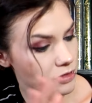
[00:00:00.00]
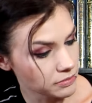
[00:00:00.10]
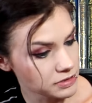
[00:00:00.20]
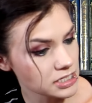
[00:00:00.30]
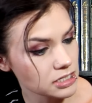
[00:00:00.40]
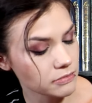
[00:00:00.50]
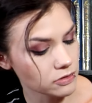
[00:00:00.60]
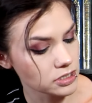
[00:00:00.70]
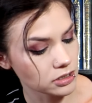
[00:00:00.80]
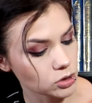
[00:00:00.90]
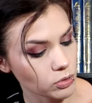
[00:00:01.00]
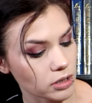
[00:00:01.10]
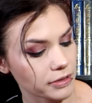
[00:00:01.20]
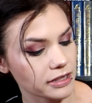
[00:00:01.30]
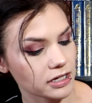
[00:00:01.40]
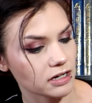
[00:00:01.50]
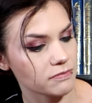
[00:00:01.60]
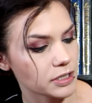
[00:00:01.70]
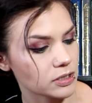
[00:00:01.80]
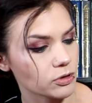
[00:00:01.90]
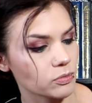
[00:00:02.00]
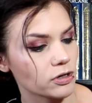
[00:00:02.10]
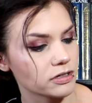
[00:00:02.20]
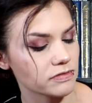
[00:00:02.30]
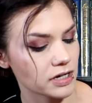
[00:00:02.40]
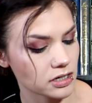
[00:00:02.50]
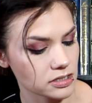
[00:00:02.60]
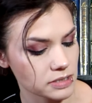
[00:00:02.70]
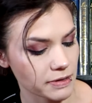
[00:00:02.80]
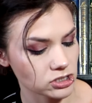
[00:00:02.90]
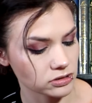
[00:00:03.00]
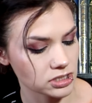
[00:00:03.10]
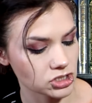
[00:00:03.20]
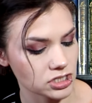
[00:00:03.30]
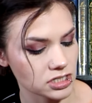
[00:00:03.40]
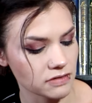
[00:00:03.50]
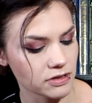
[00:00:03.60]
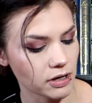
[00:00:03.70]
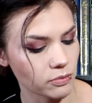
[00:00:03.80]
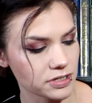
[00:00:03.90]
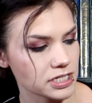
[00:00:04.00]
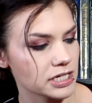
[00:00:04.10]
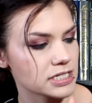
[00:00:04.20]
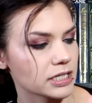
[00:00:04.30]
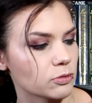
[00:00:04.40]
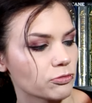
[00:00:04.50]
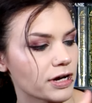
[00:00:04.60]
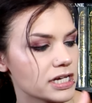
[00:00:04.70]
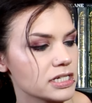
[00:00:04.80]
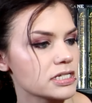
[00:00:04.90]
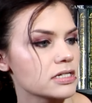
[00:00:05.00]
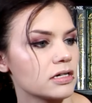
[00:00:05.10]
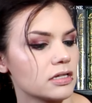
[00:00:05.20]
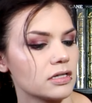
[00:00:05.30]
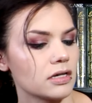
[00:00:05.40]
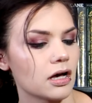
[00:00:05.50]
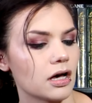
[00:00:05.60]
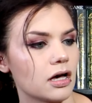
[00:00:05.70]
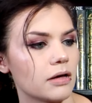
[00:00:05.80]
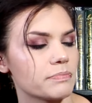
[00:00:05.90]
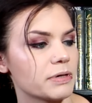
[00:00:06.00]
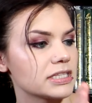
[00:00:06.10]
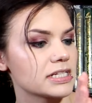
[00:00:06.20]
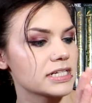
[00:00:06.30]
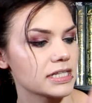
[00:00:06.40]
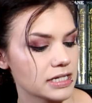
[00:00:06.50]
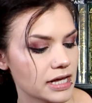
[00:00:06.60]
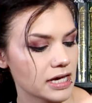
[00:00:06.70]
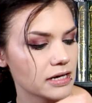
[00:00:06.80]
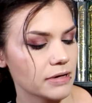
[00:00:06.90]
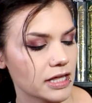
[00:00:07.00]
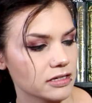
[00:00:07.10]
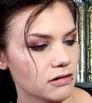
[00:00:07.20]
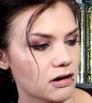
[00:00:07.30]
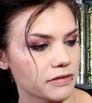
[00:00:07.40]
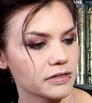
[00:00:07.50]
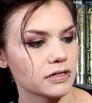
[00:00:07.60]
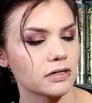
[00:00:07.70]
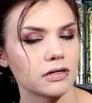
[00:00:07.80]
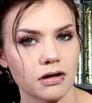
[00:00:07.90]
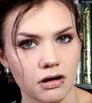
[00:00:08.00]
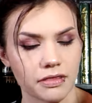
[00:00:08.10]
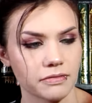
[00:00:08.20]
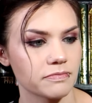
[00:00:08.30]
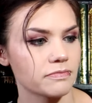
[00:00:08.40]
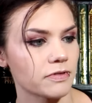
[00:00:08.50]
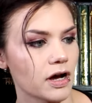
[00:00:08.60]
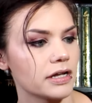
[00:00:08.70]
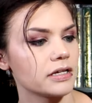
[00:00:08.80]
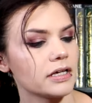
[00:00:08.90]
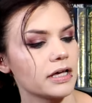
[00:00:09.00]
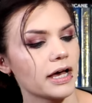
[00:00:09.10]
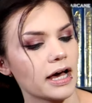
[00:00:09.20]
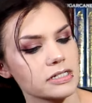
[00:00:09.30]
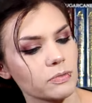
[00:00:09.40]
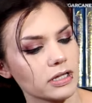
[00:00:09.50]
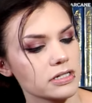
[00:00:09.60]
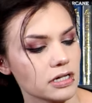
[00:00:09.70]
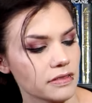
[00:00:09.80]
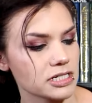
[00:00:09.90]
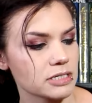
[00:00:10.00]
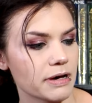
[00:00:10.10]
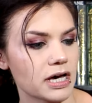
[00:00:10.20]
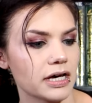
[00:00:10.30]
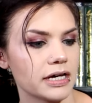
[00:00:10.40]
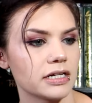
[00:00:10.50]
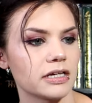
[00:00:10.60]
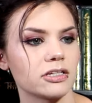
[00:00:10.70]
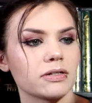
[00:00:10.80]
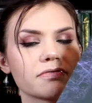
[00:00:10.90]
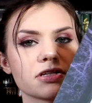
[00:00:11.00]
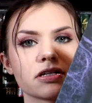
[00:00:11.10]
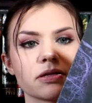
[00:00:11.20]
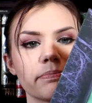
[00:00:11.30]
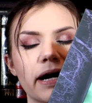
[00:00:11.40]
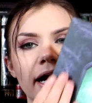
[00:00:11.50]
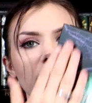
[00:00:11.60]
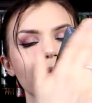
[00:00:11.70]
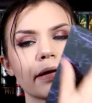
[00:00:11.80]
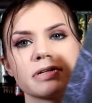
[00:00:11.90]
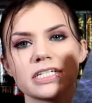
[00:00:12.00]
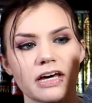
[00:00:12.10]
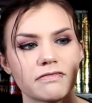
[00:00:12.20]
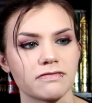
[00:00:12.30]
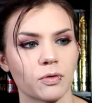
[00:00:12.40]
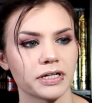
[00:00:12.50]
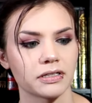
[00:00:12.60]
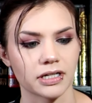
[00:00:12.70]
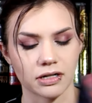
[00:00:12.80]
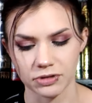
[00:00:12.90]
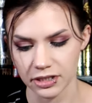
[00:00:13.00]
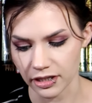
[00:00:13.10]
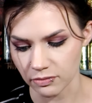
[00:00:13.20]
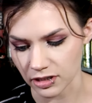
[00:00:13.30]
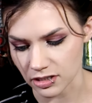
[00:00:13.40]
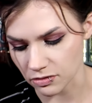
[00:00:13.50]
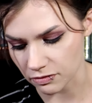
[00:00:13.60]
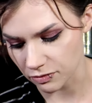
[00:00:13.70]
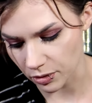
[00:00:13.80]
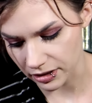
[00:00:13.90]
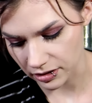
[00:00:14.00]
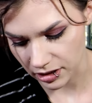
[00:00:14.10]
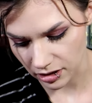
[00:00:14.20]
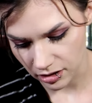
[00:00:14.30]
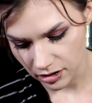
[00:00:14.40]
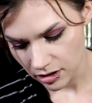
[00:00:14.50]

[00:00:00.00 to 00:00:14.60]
This is the most underwhelmed I think I've been with one of their special editions, even though I will say it's like raised. But it does say the name and the author on the front, as well as on the spine, and then you have this on the back. I miss that foiling. I really like when they do the foiling.